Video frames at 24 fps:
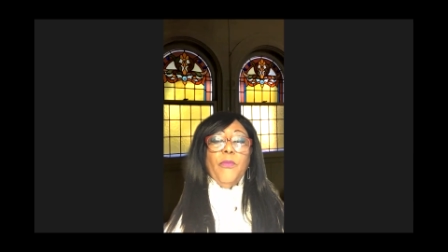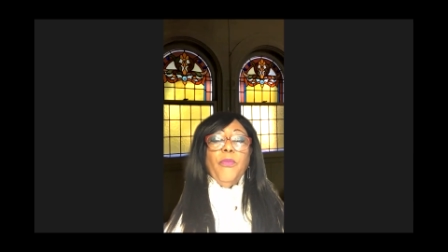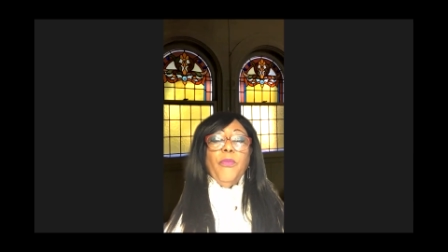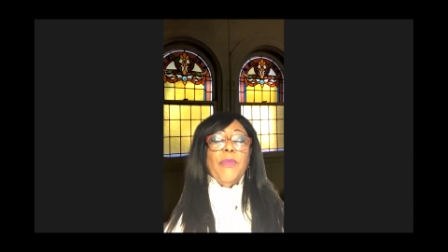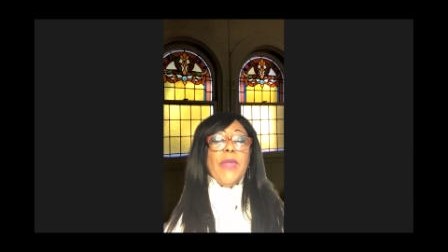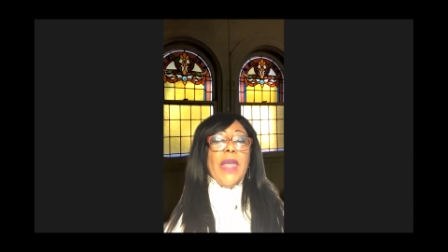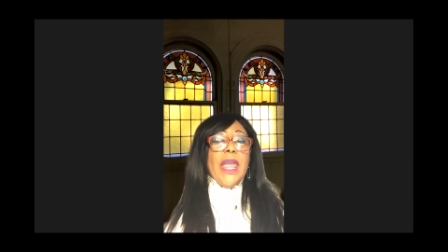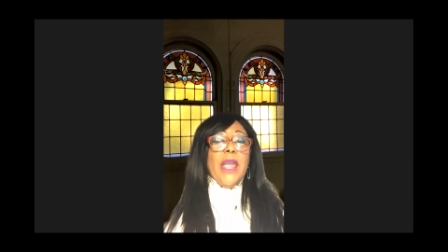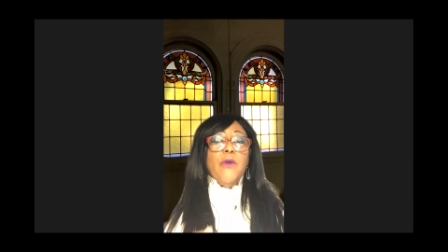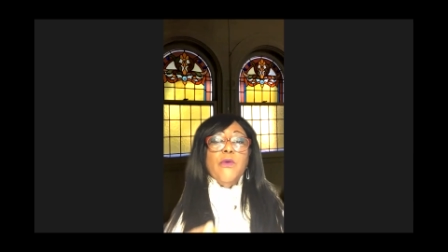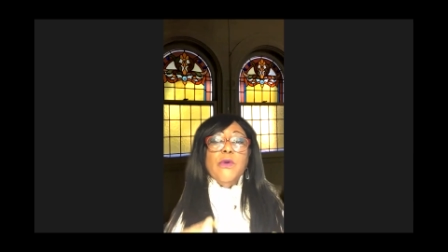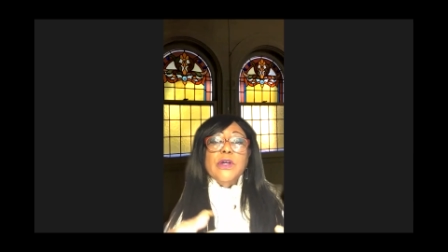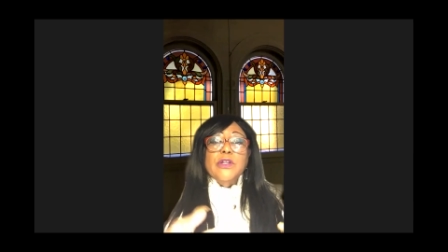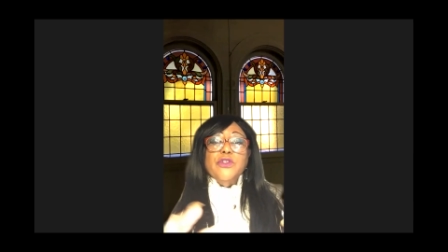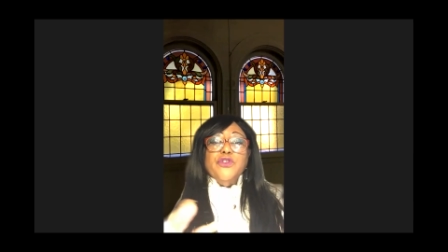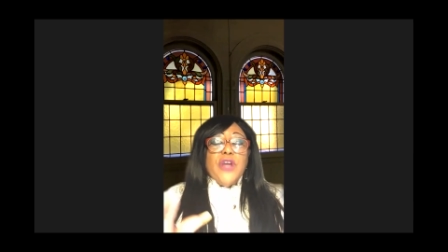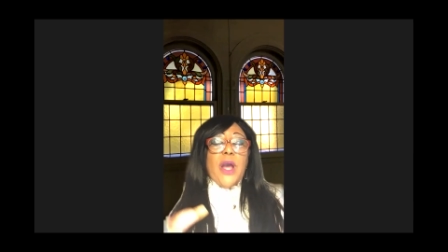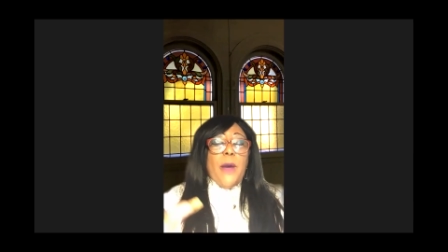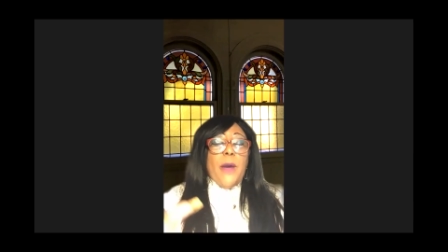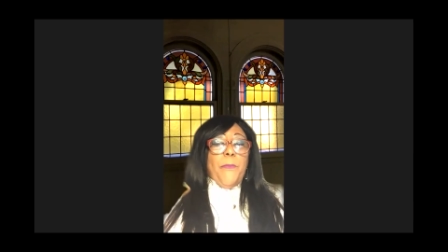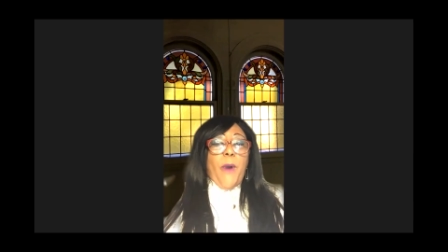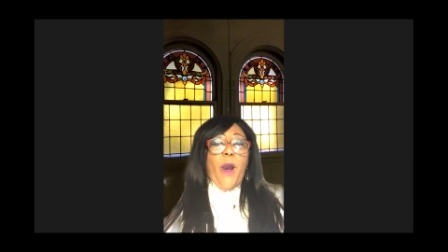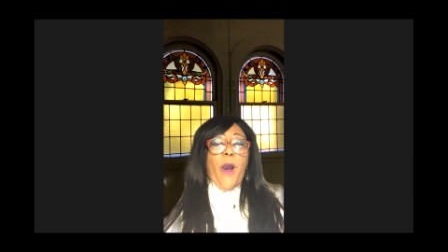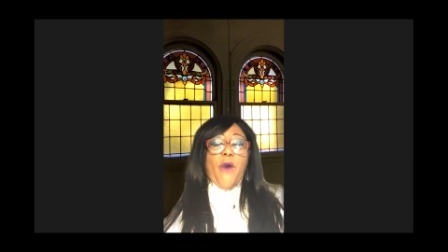They will
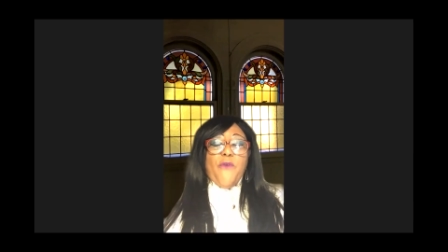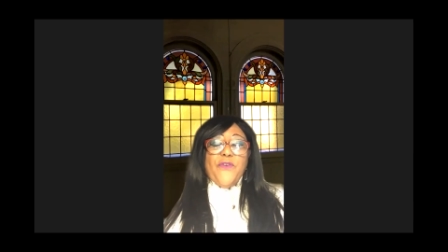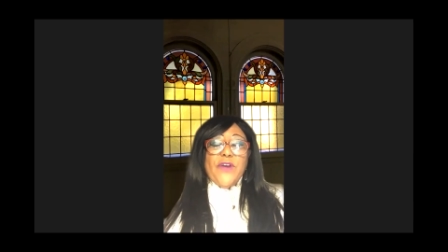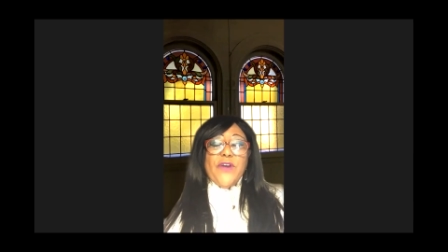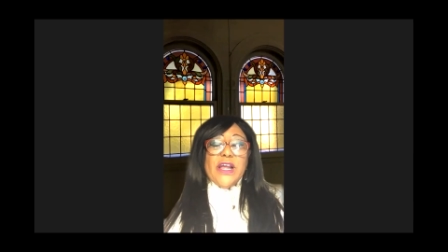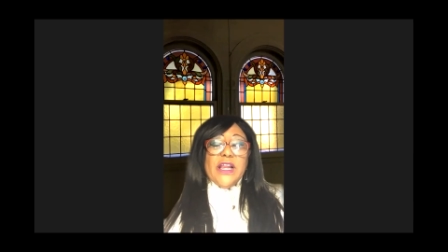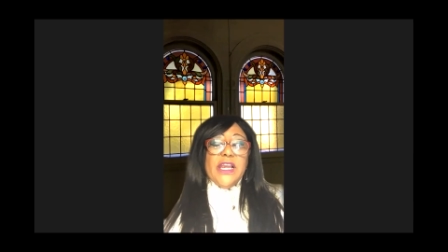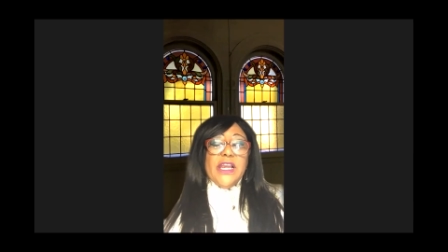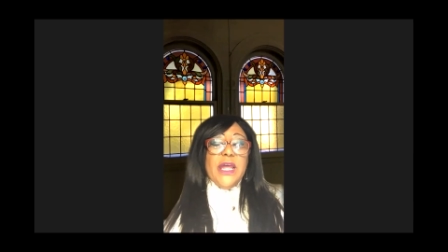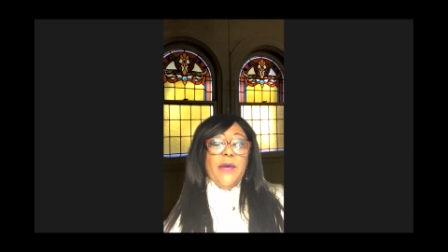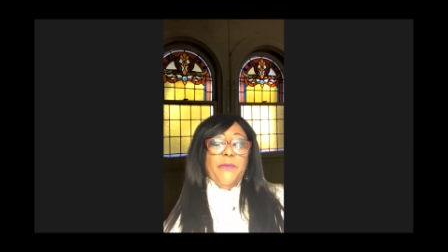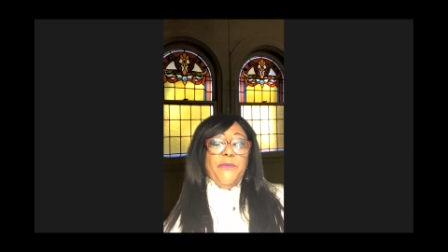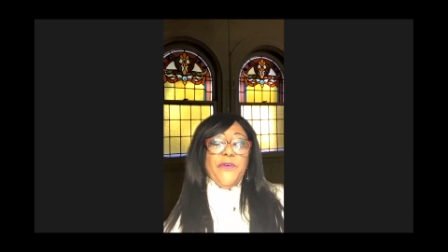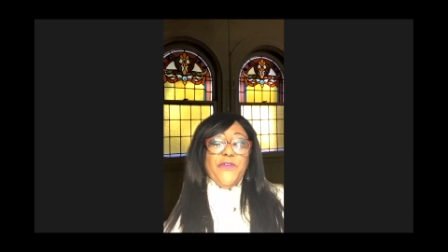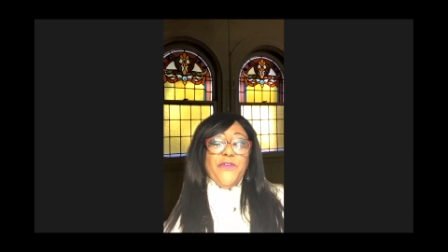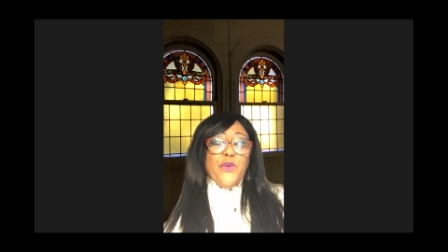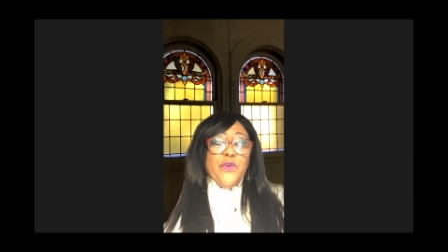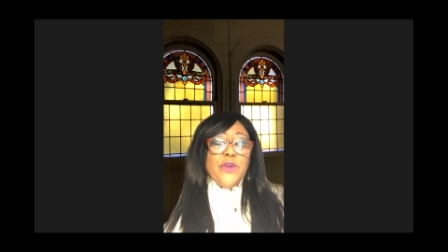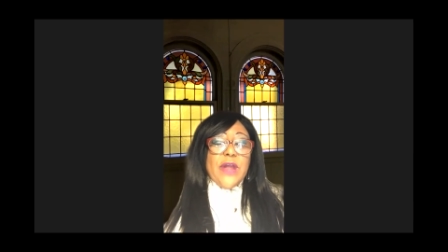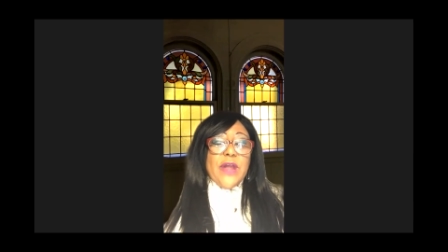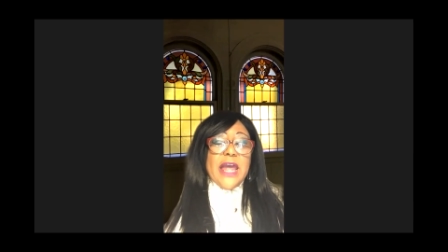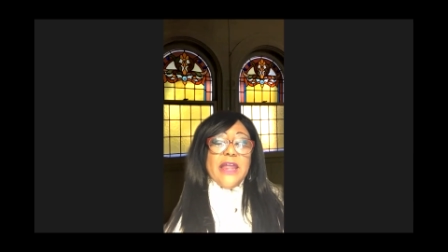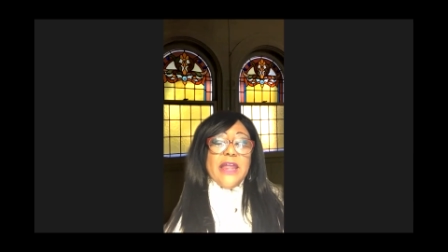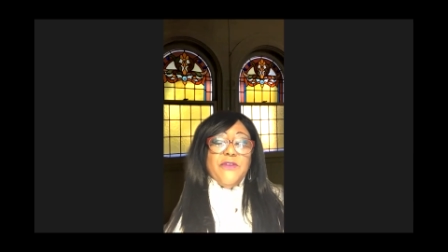jump off a cliff if
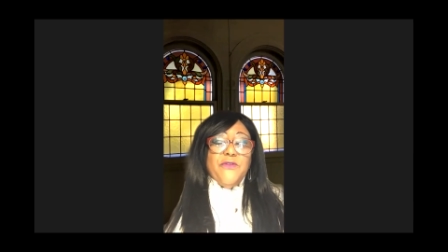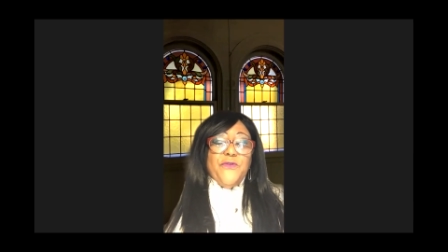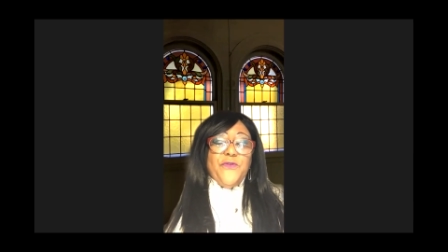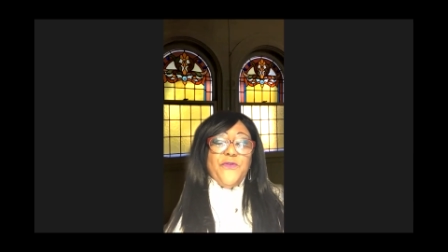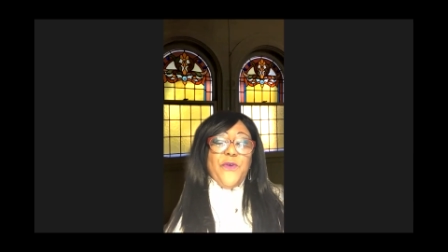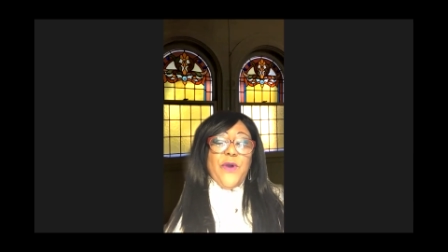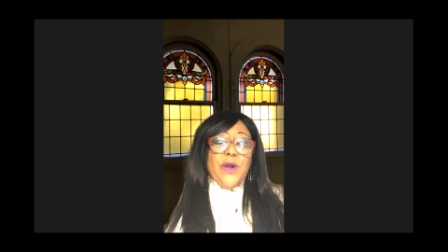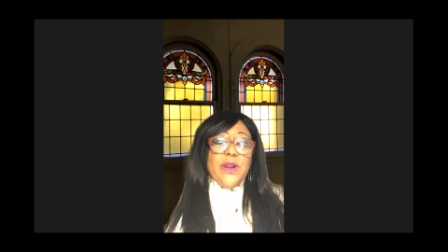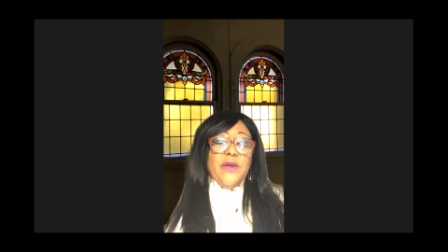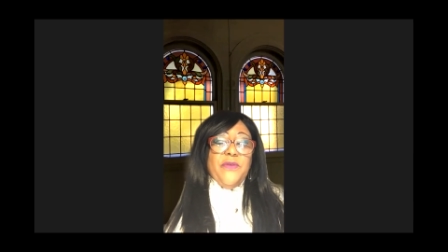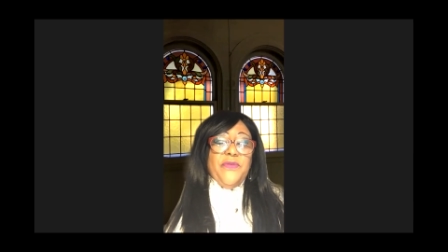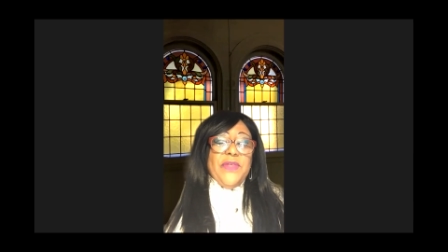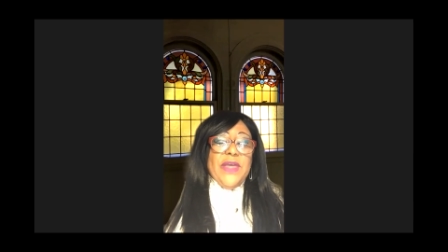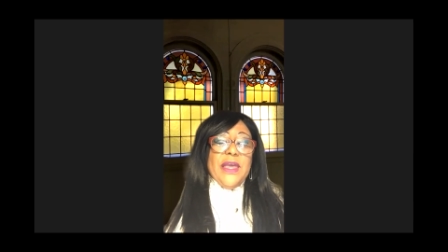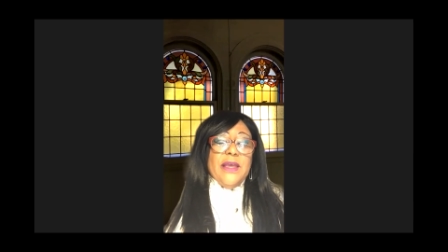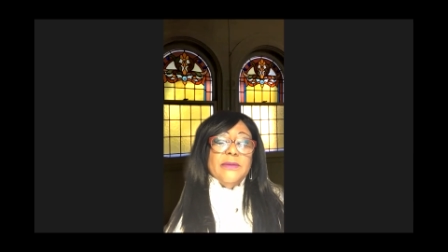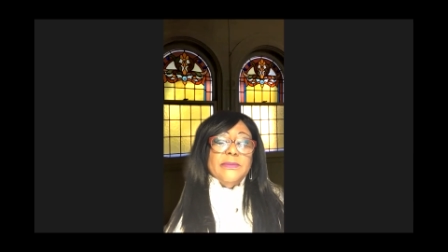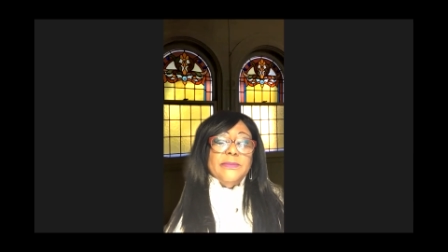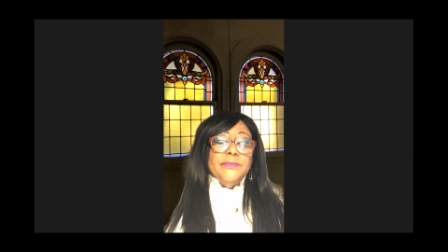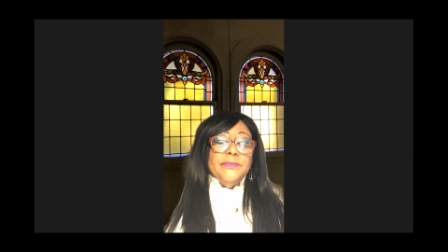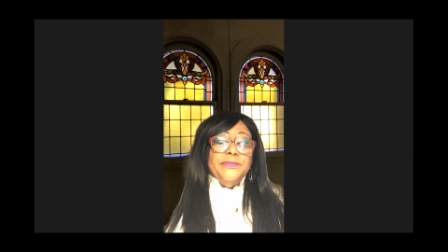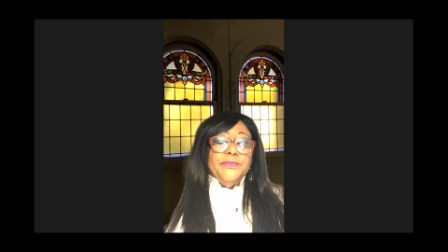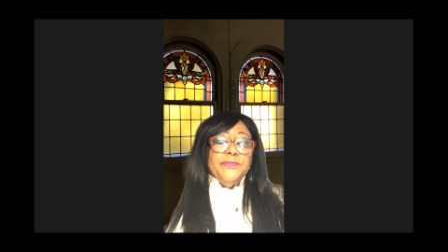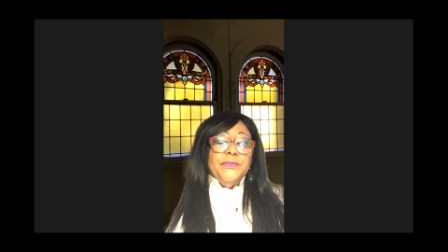you're not in front of
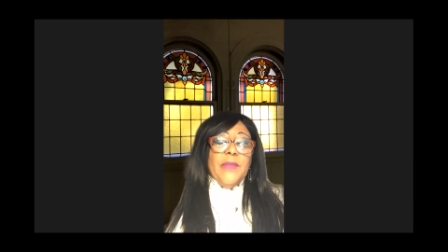them.